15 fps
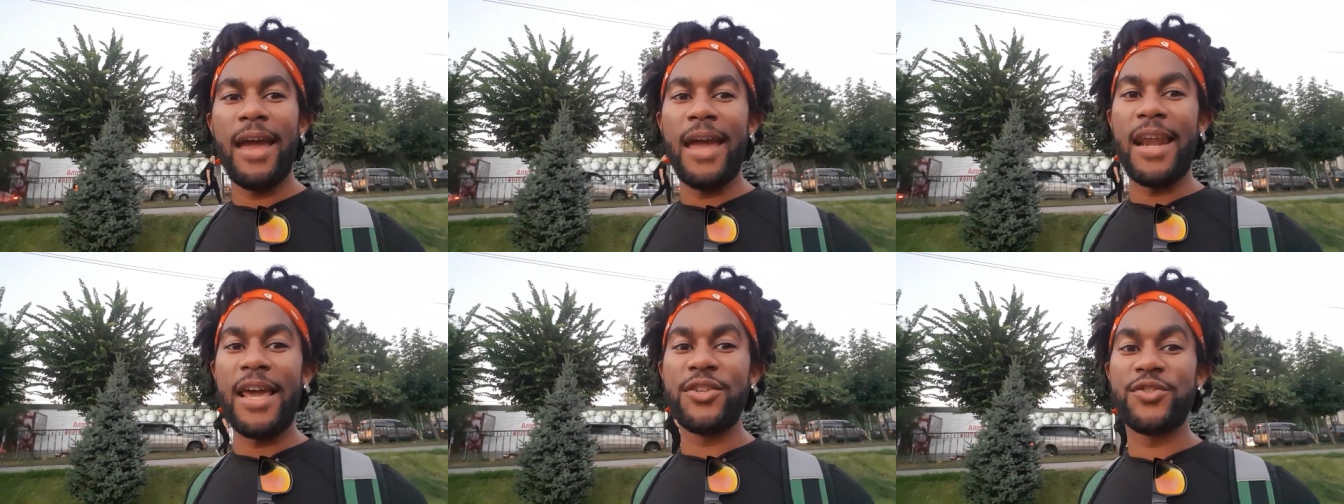
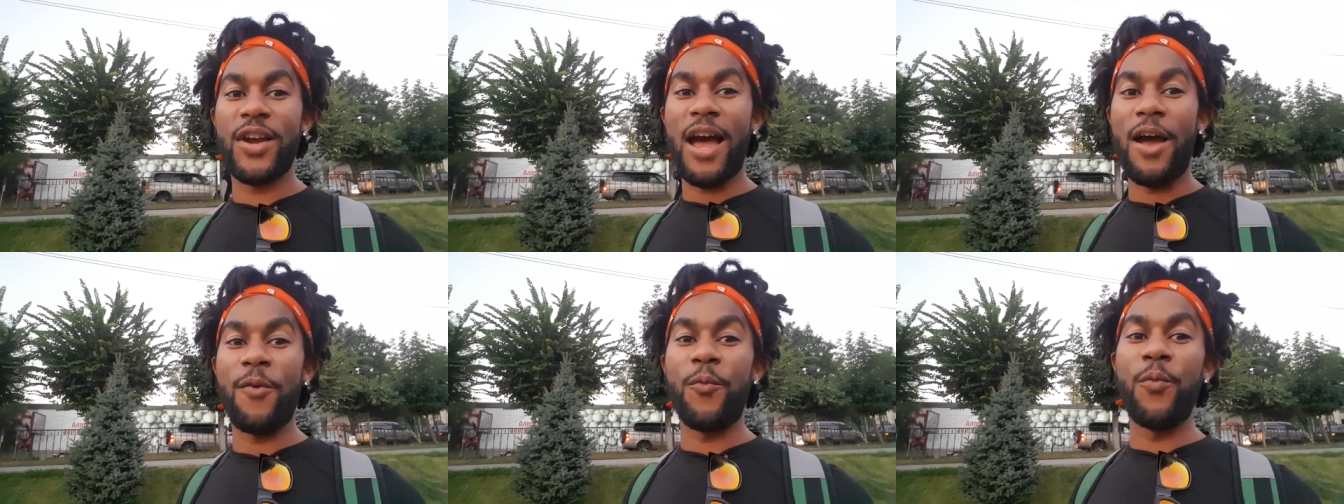And they
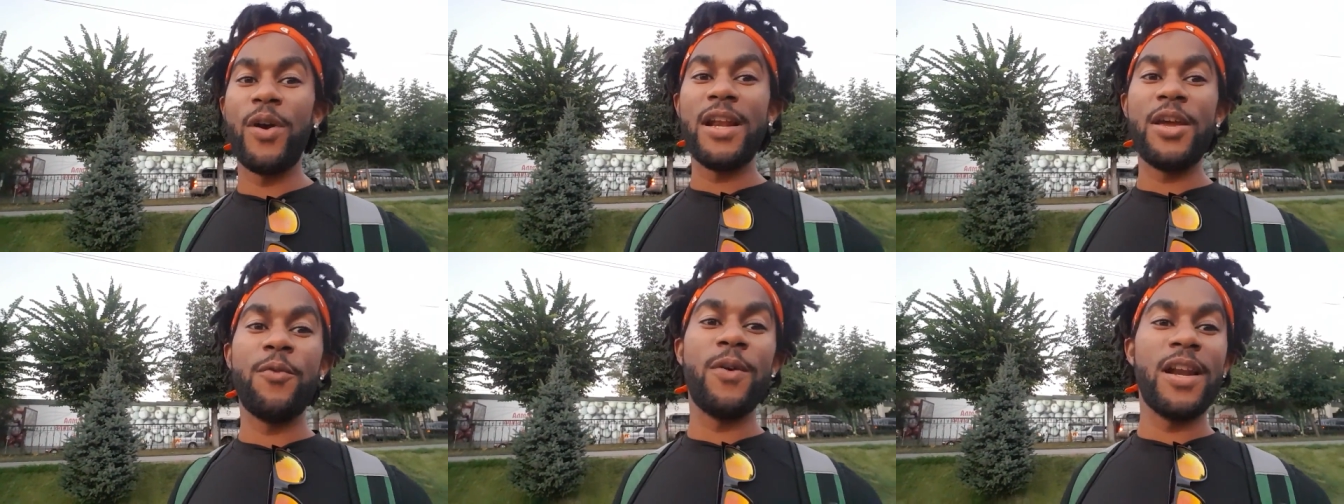drive
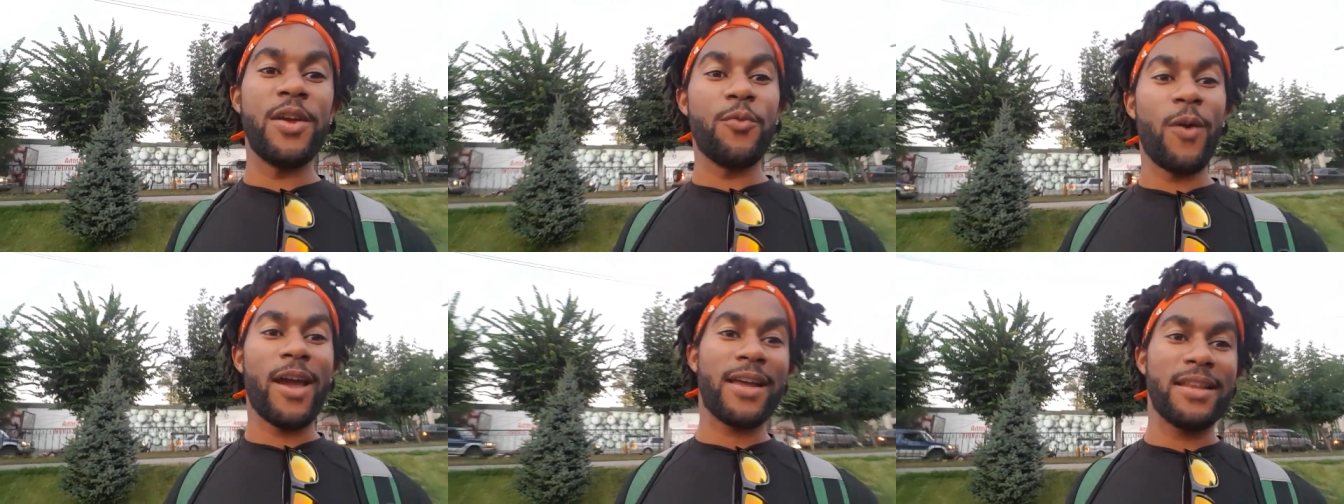really, really
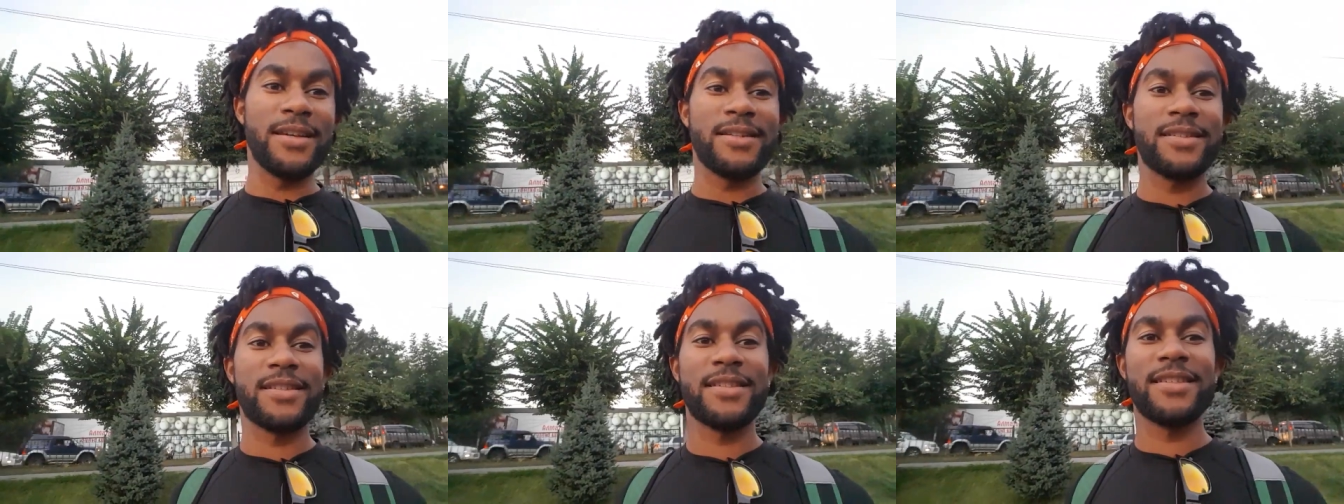
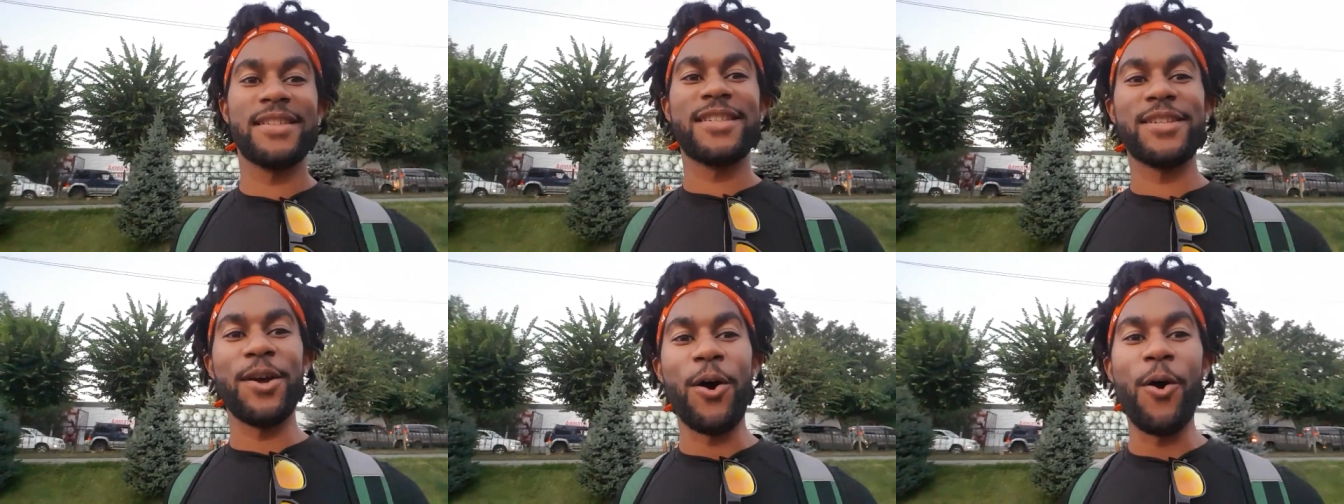reckless.
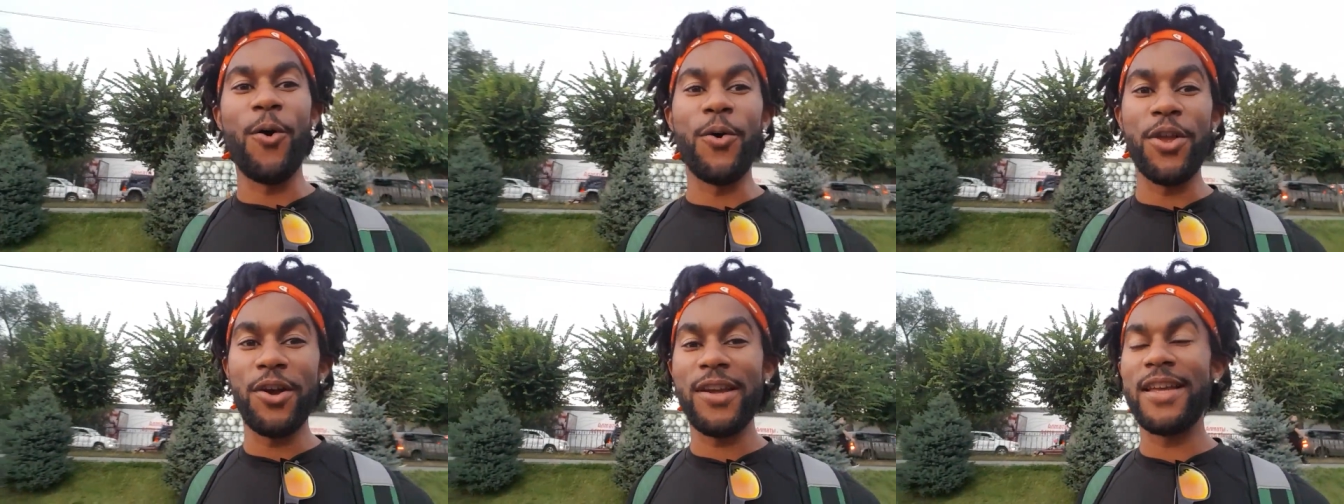
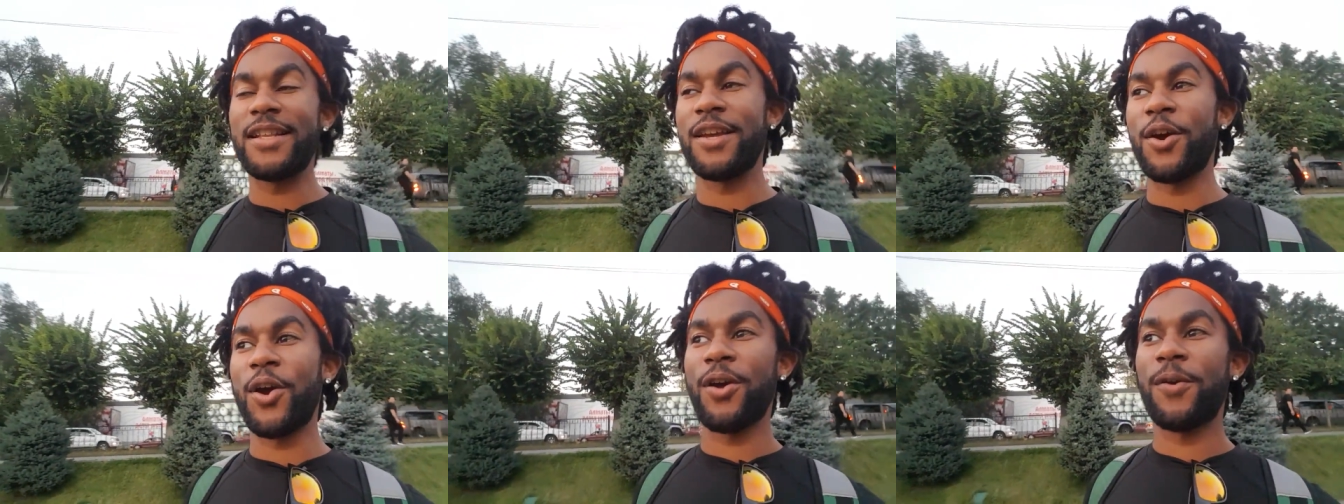So you'll get
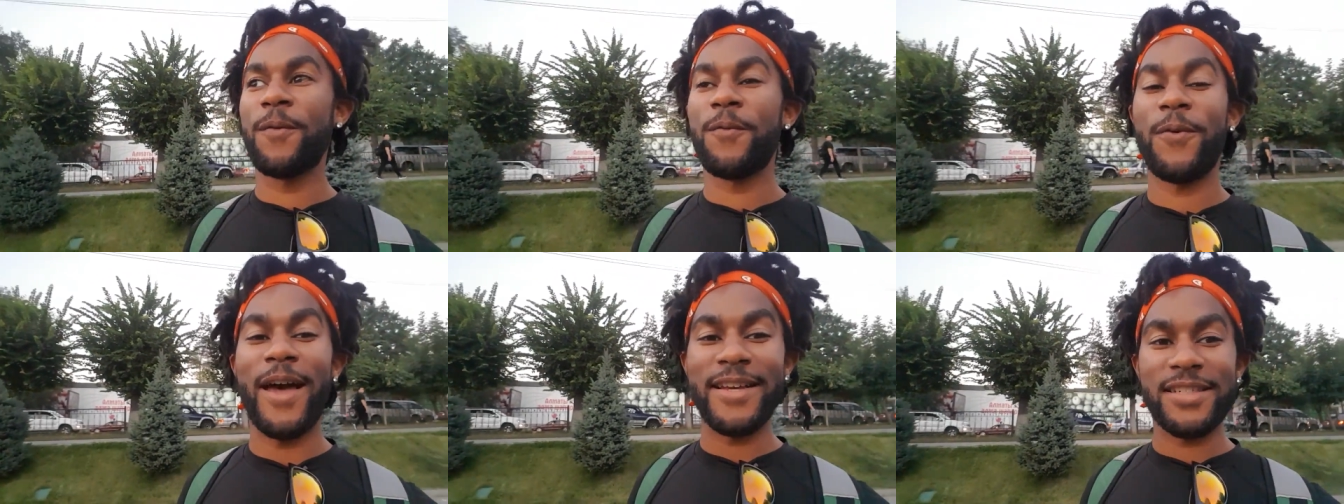there
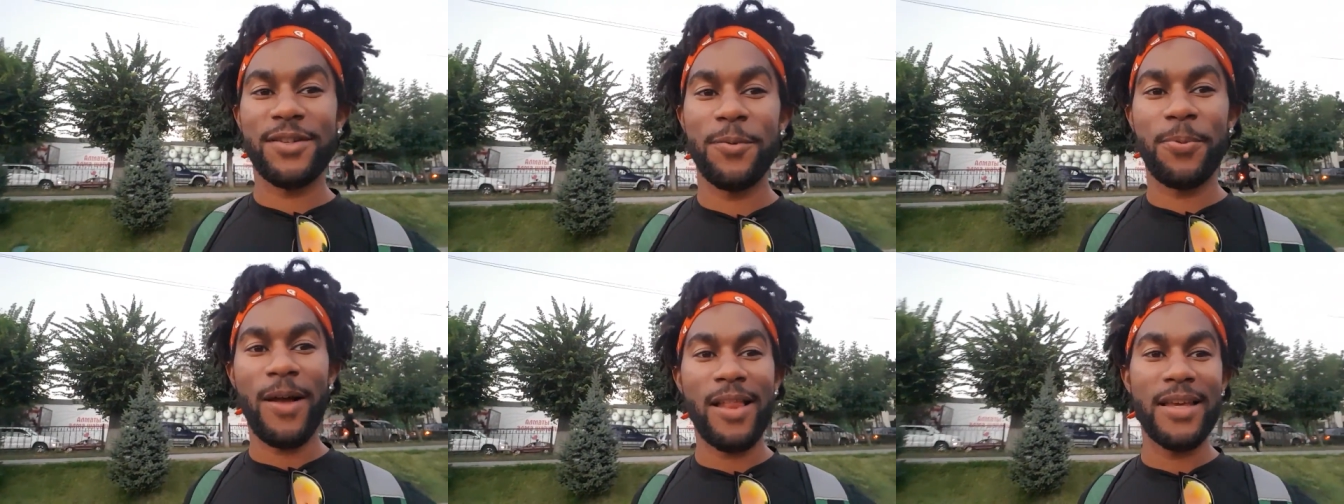
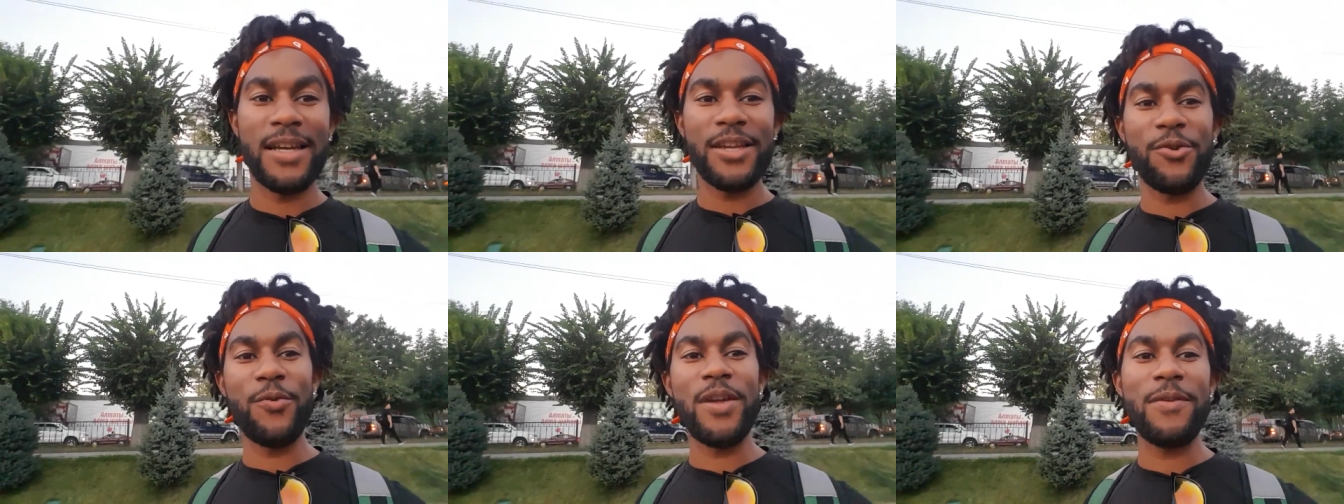faster probably
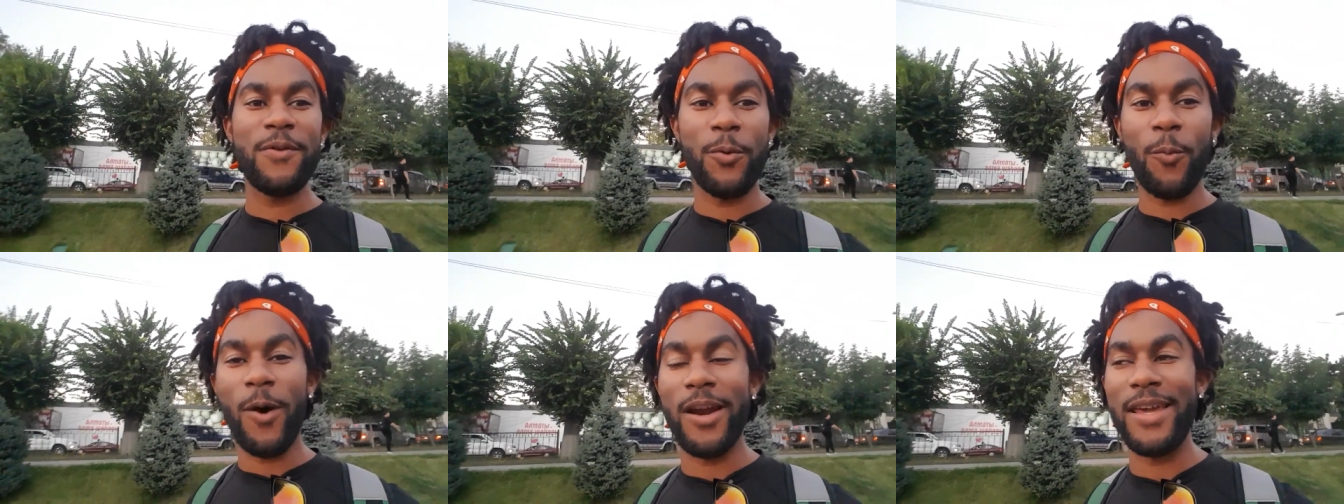than you
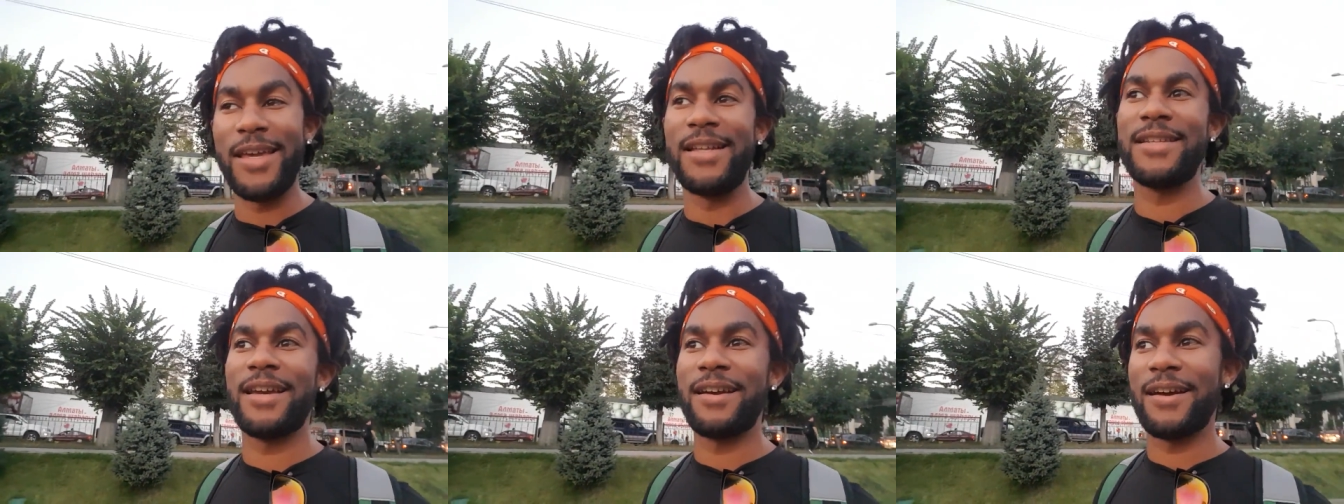even want to
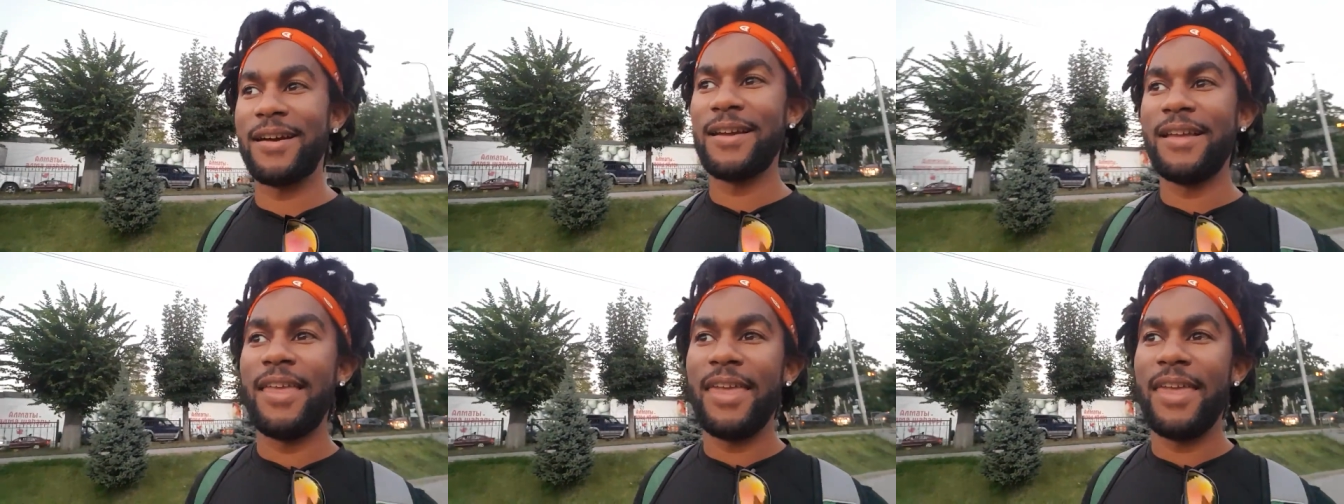get there.